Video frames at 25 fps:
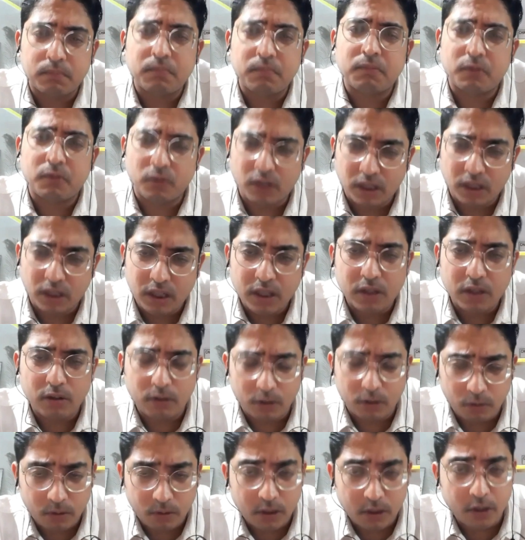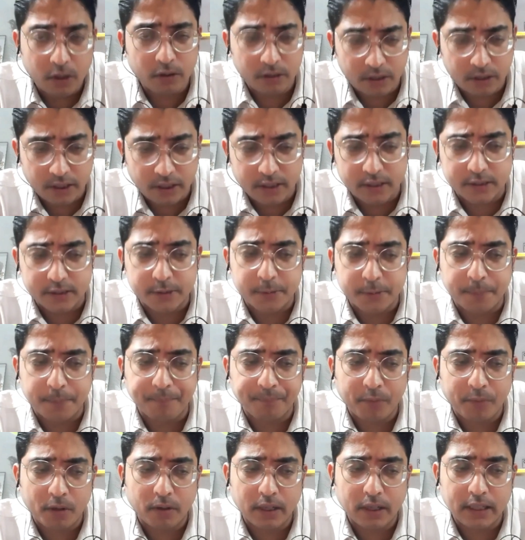1 year or 2 year or 3 years.
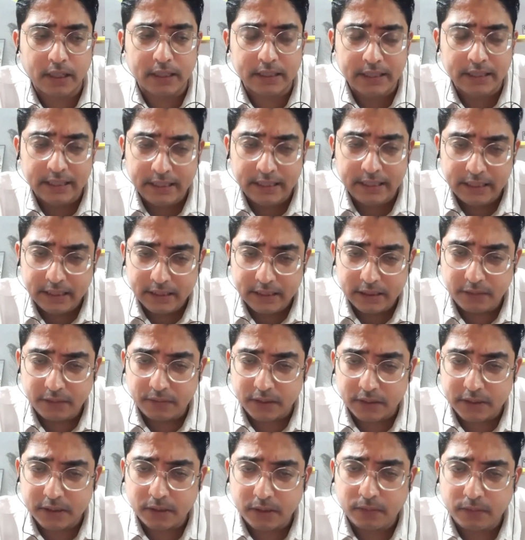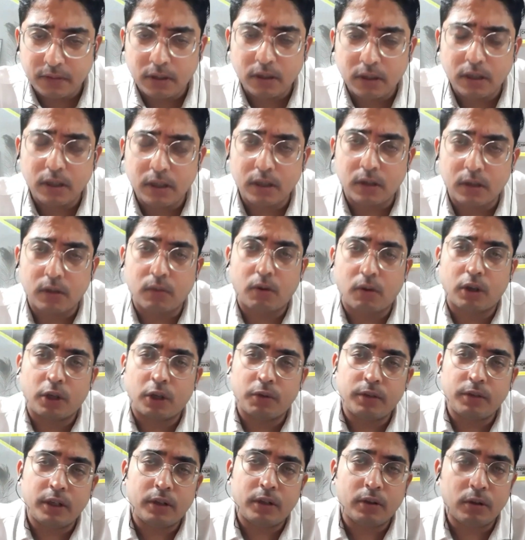Okay. See, first of all, what
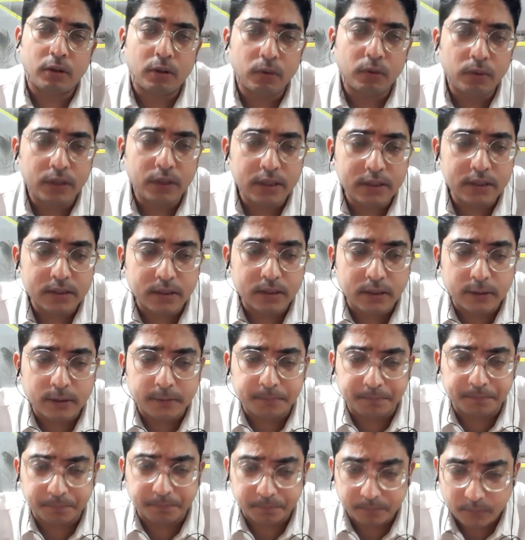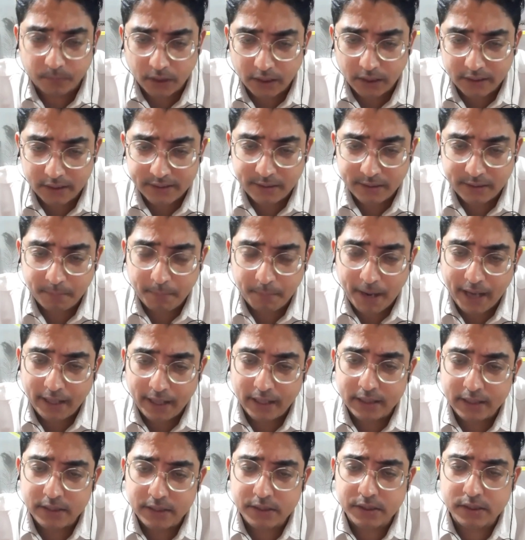you need to do is it's a
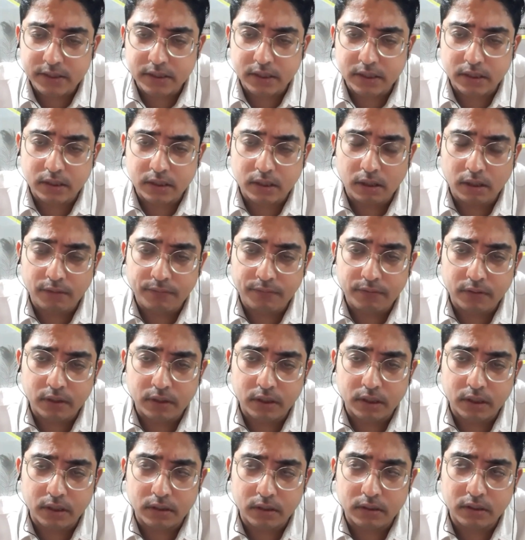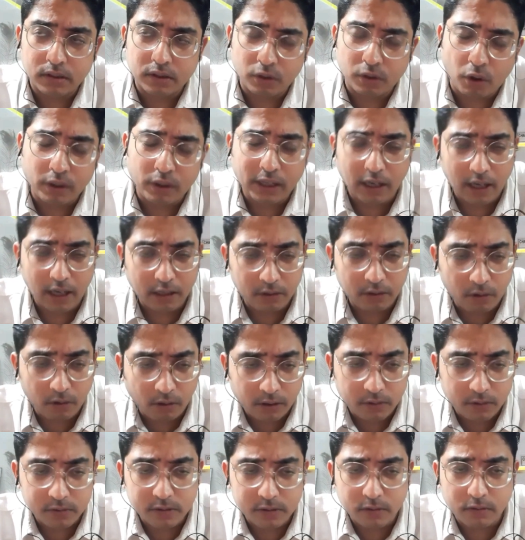balance of I'll
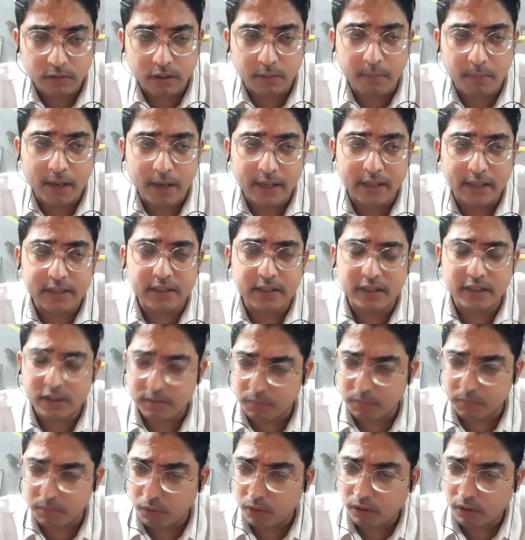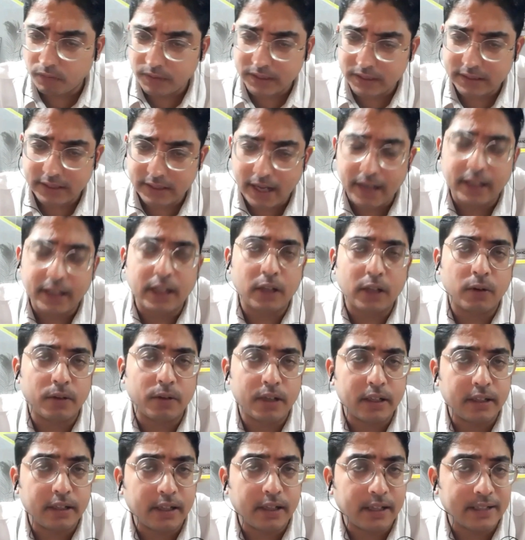not use the word balance. It is more of a static
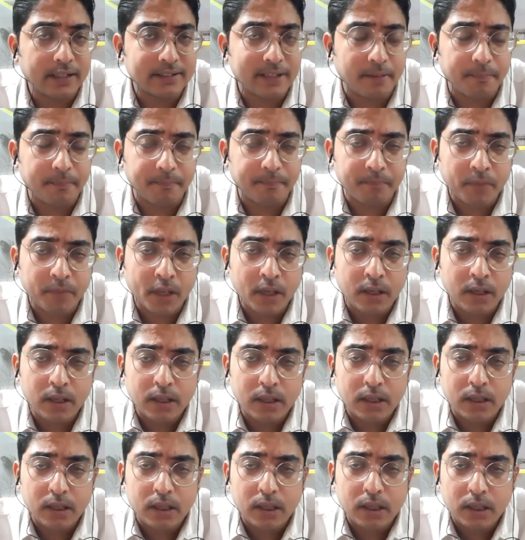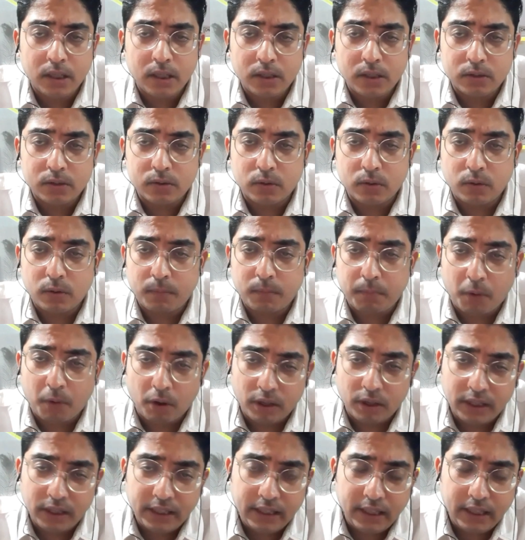oriented exam. So
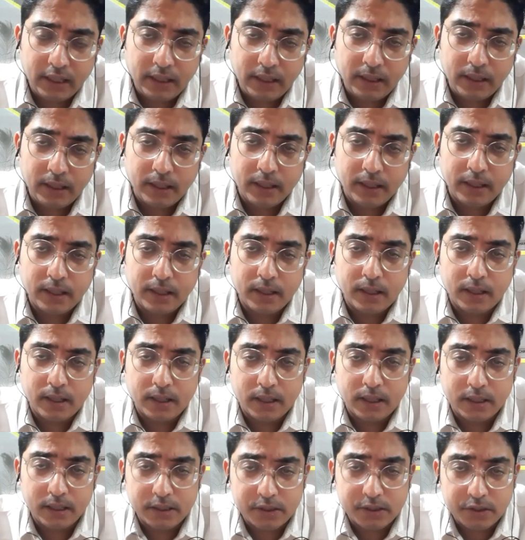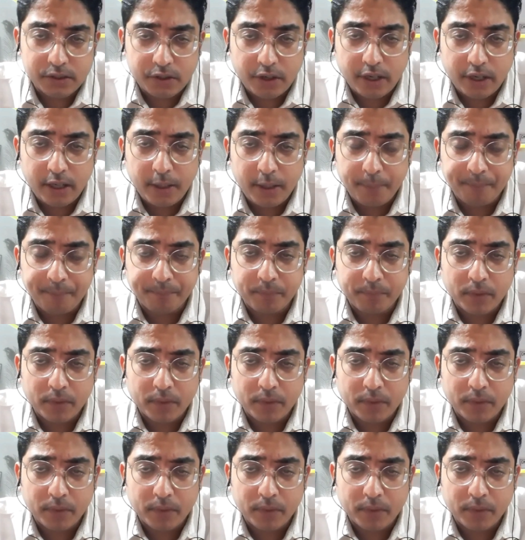polity, history,